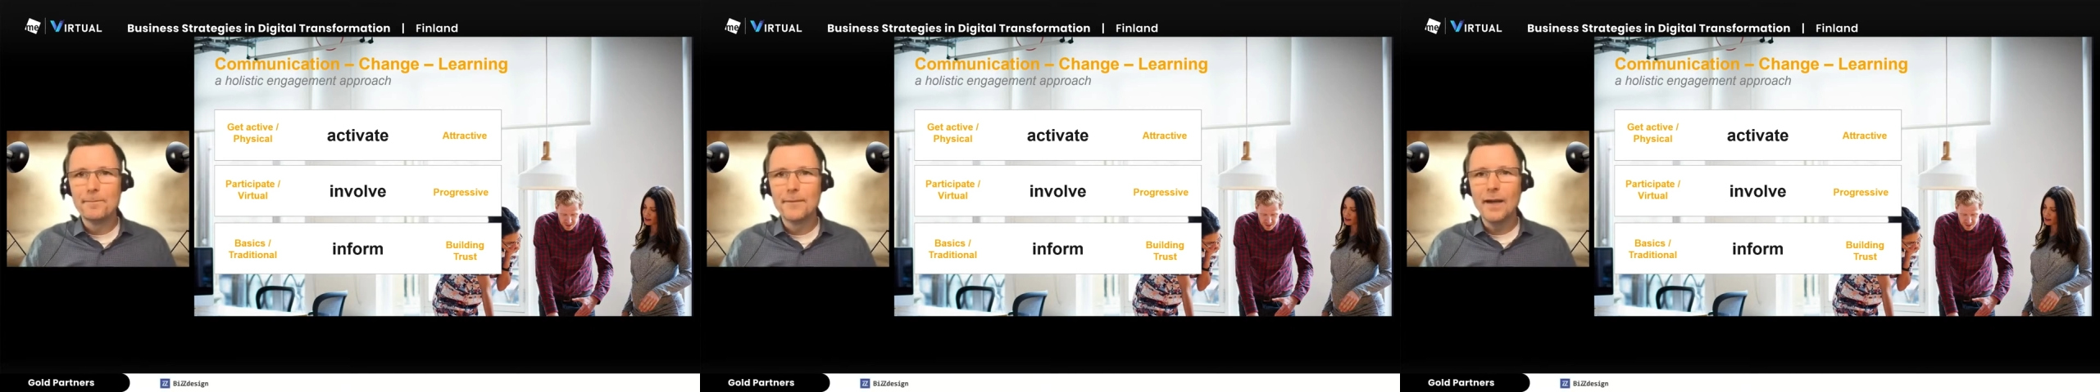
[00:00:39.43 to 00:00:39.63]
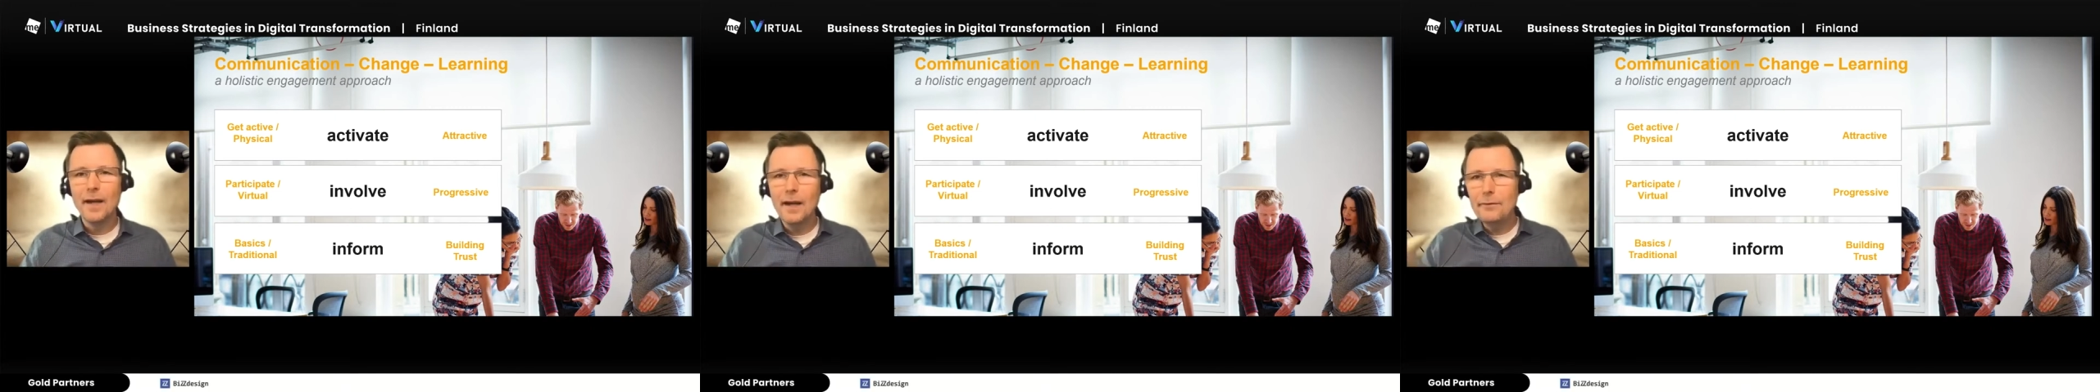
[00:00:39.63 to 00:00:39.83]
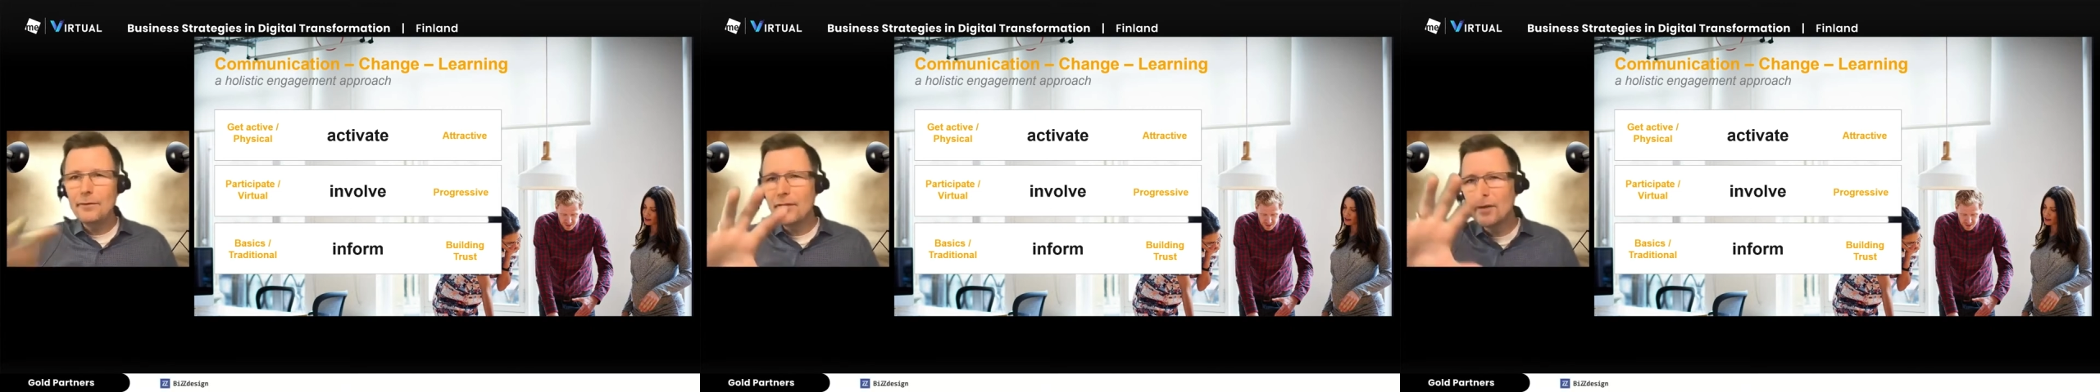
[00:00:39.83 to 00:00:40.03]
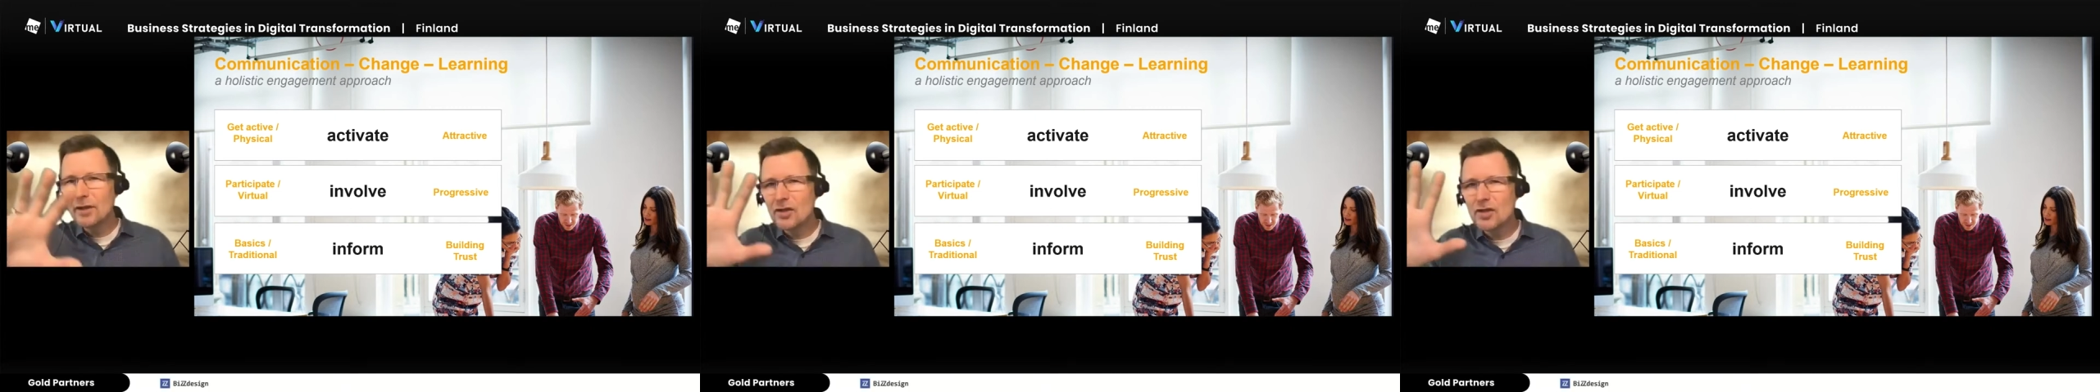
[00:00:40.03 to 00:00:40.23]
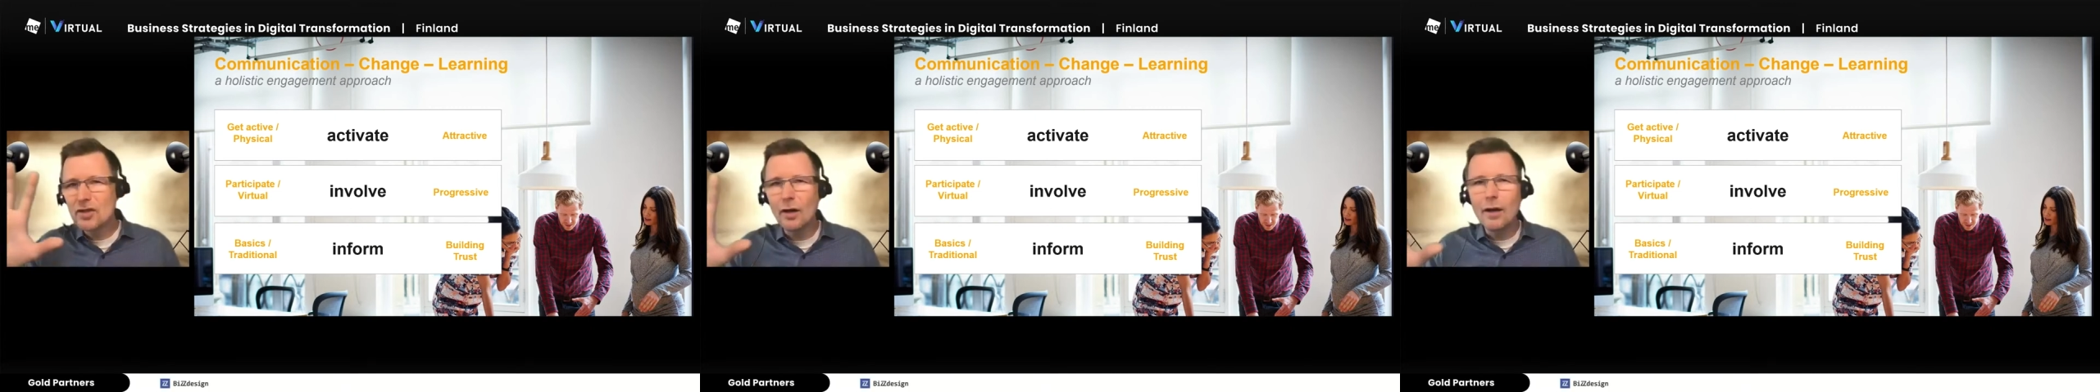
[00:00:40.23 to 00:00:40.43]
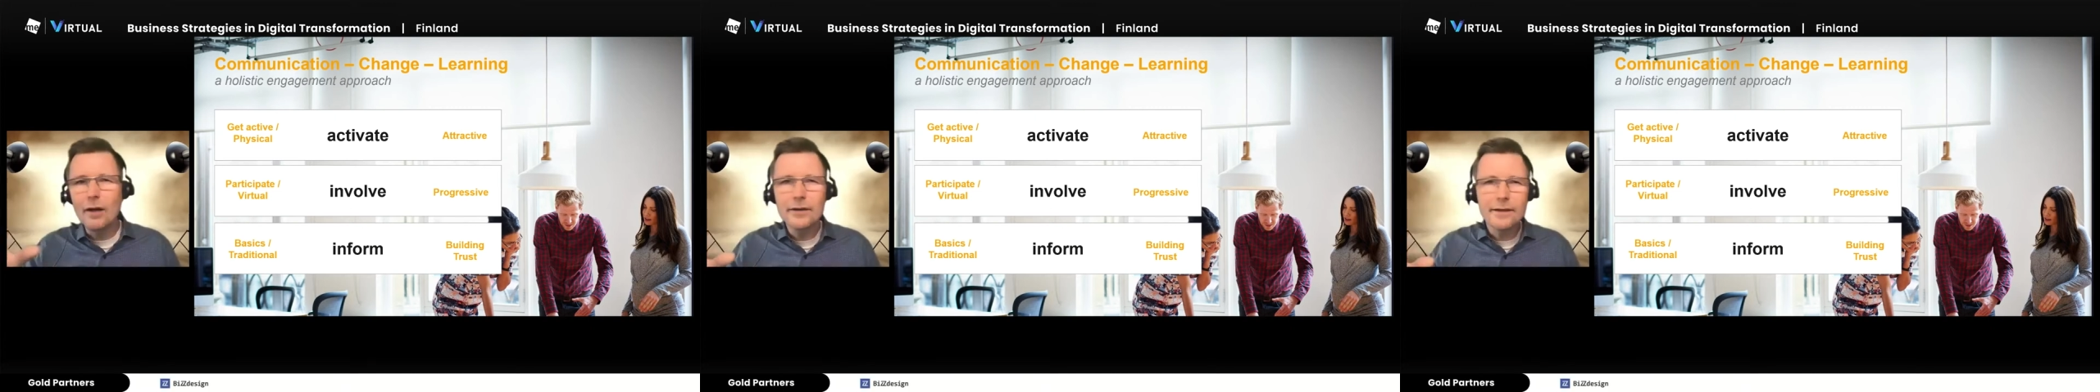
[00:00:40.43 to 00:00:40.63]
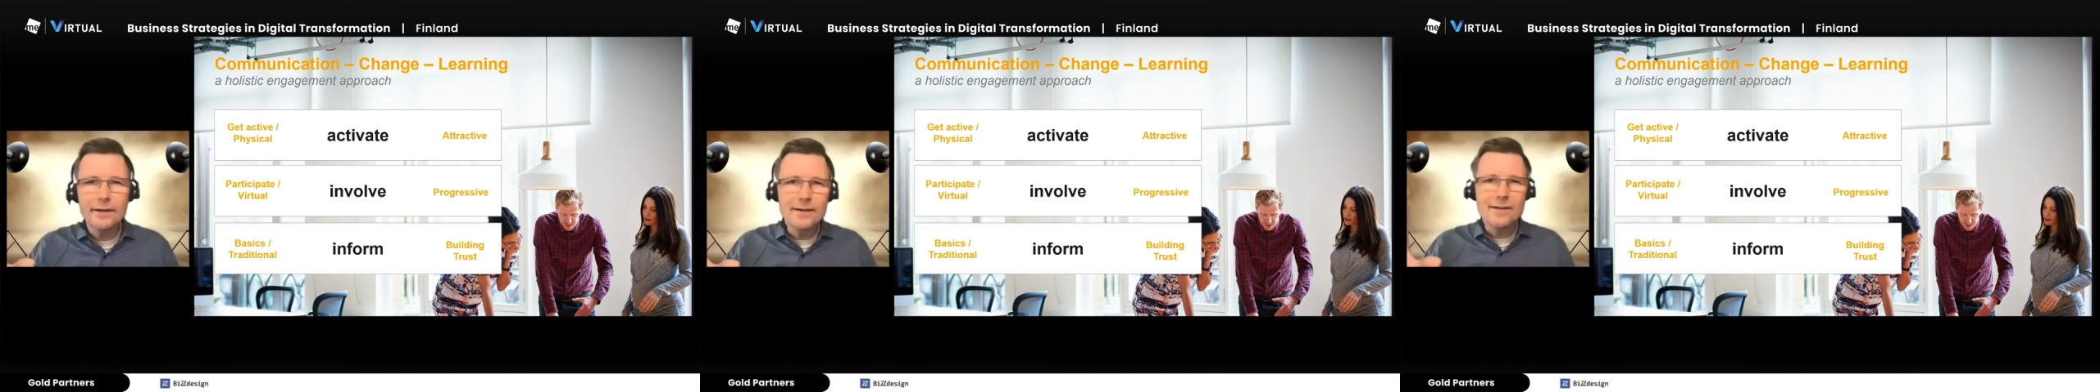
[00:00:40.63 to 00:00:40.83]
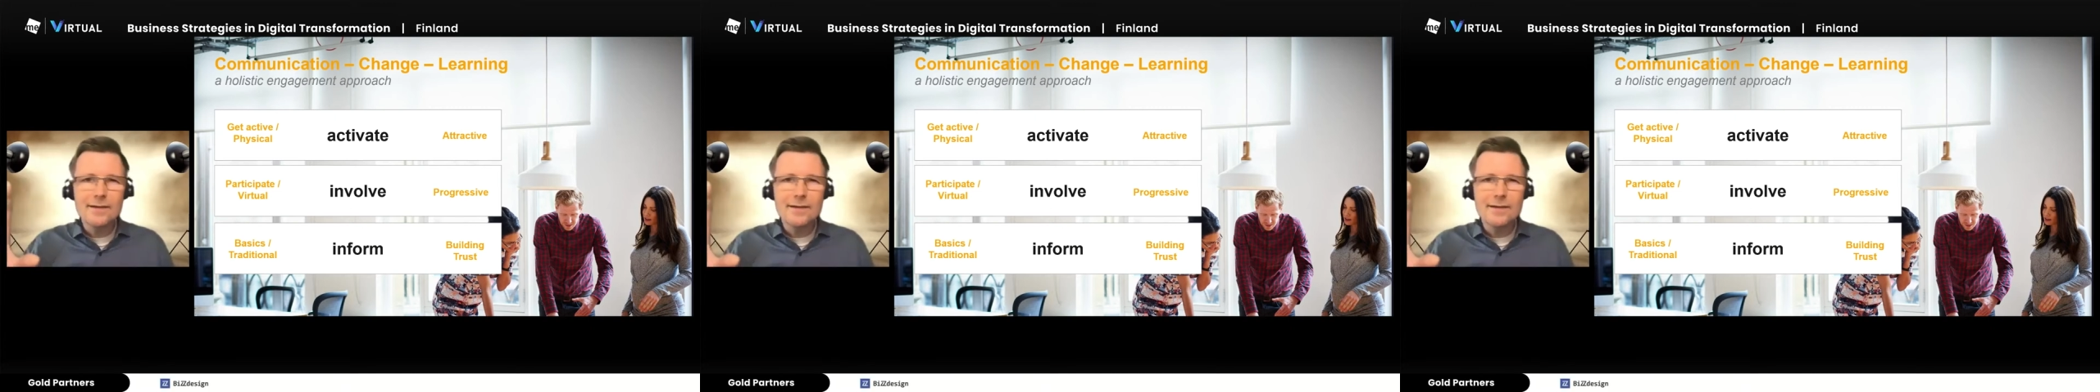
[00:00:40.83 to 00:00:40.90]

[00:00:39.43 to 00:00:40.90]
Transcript: Yeah, everything's dark and